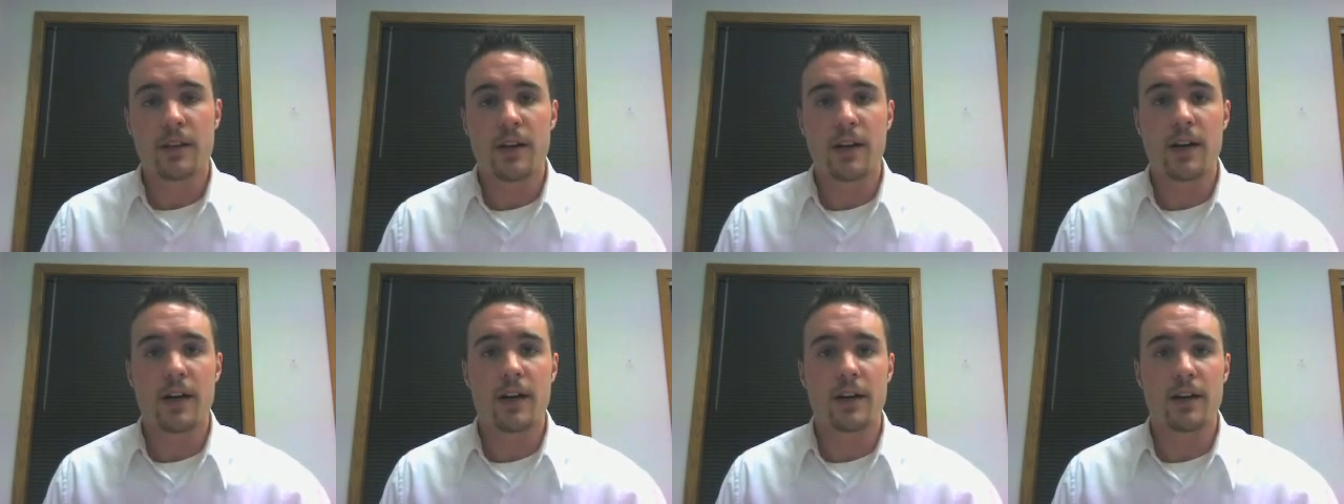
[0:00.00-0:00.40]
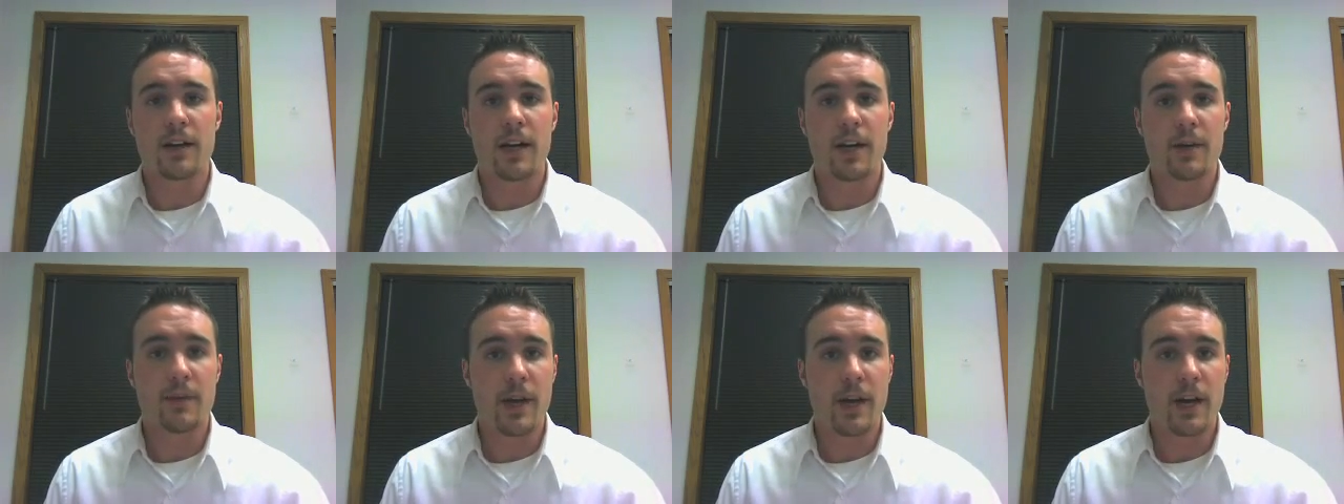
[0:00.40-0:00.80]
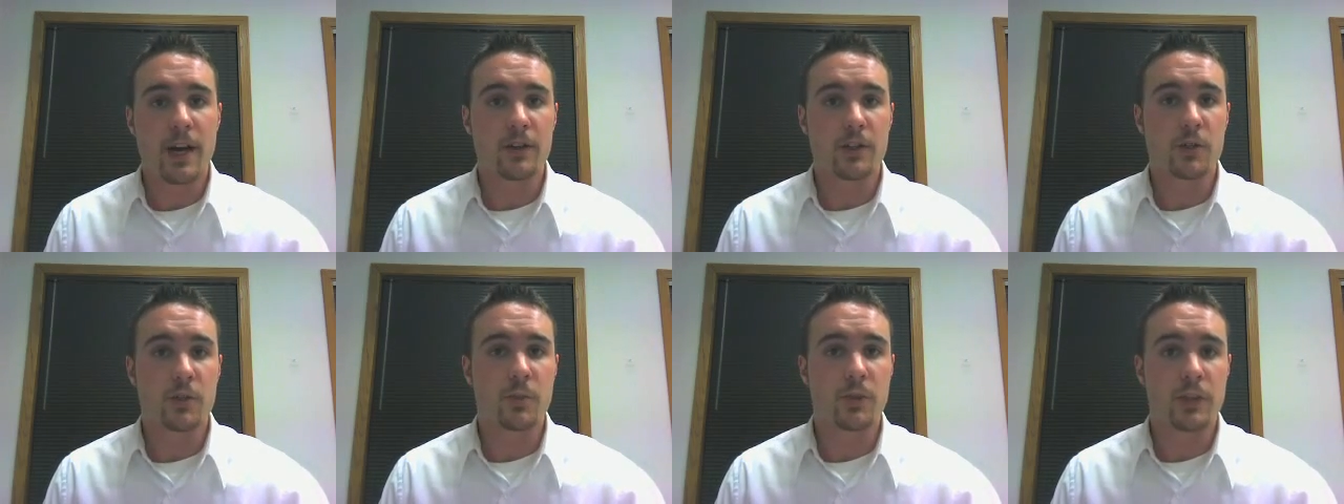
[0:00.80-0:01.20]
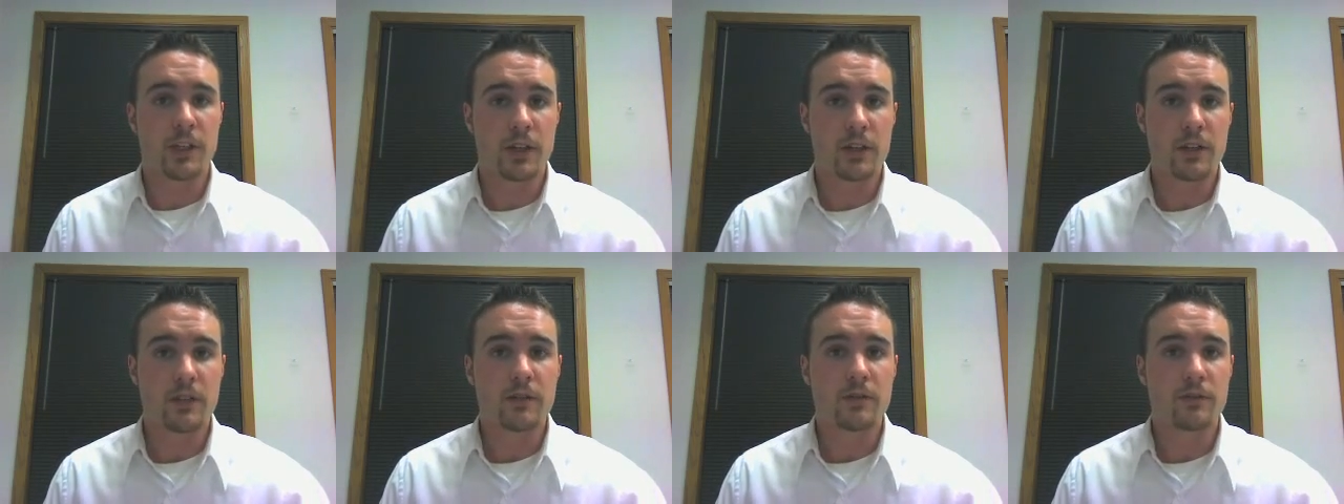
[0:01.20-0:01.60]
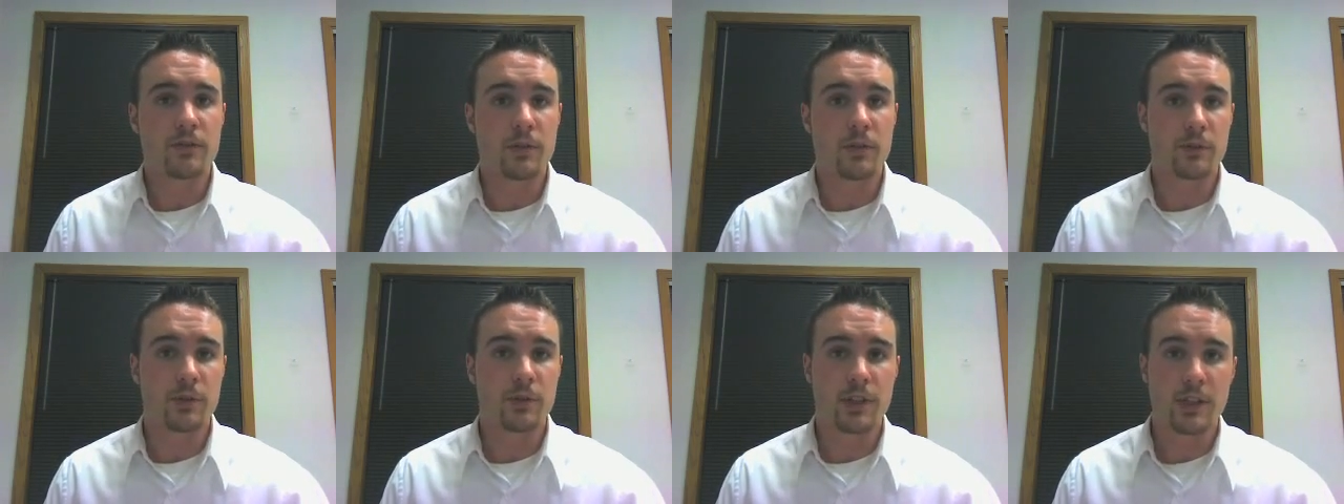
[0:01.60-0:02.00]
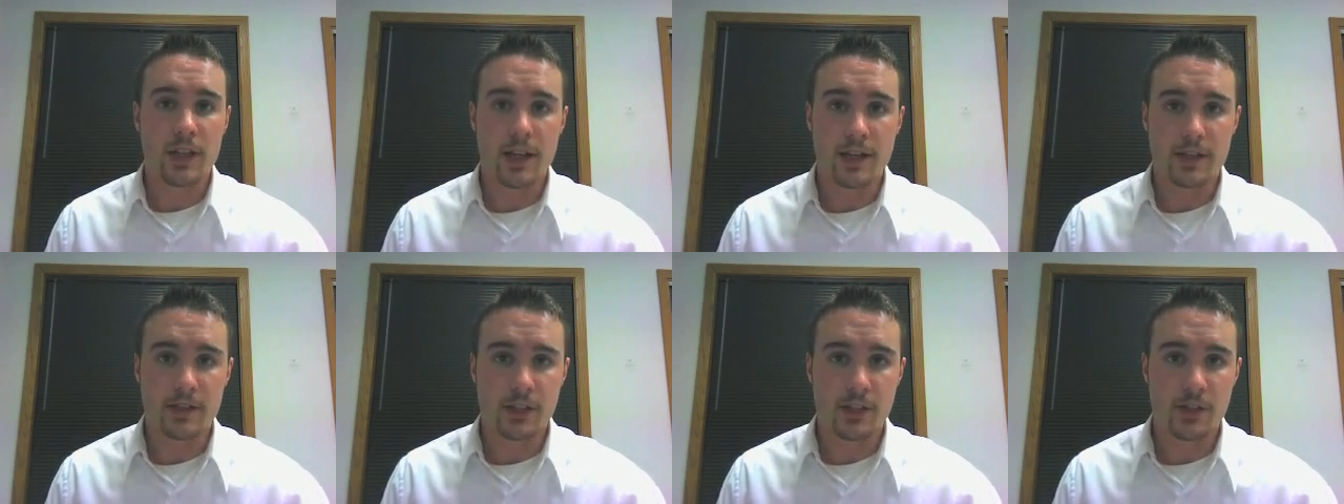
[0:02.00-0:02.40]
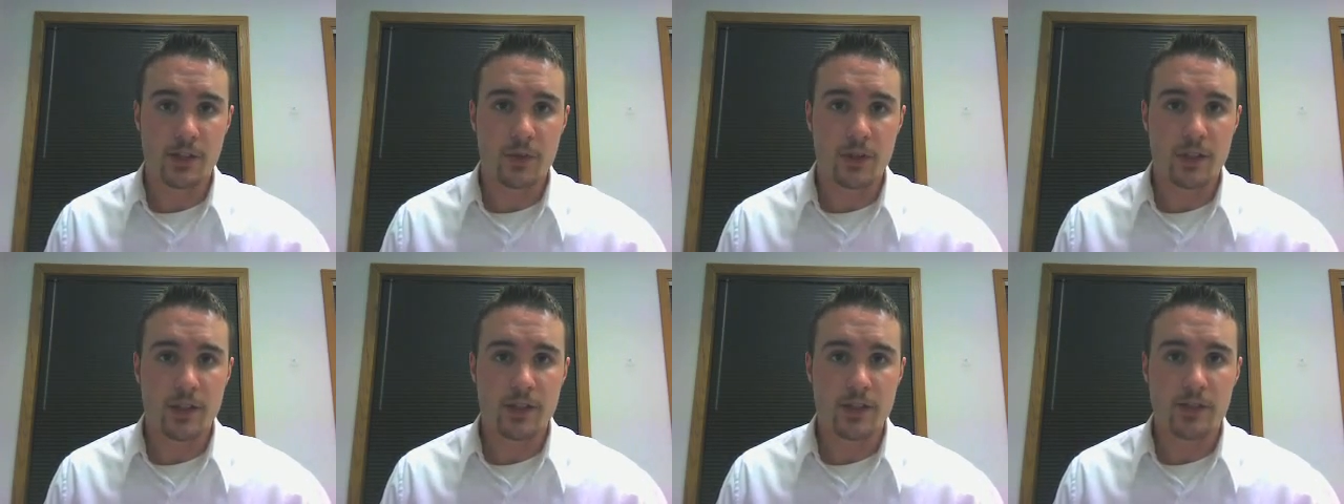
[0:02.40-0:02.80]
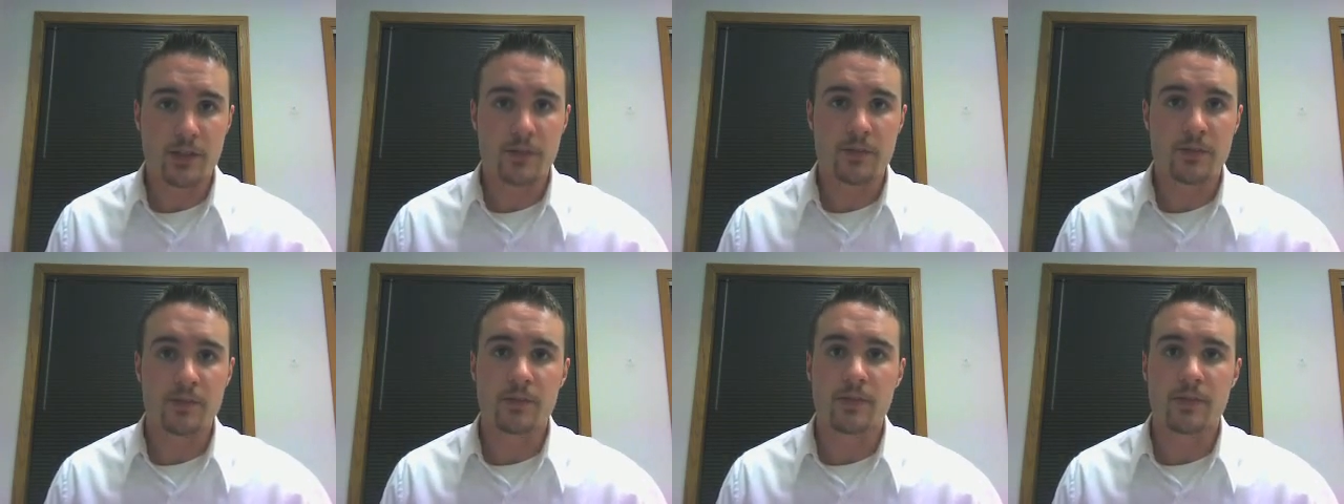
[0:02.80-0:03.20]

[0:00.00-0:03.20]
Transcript: I'm Alex Bernier from Realize Displays.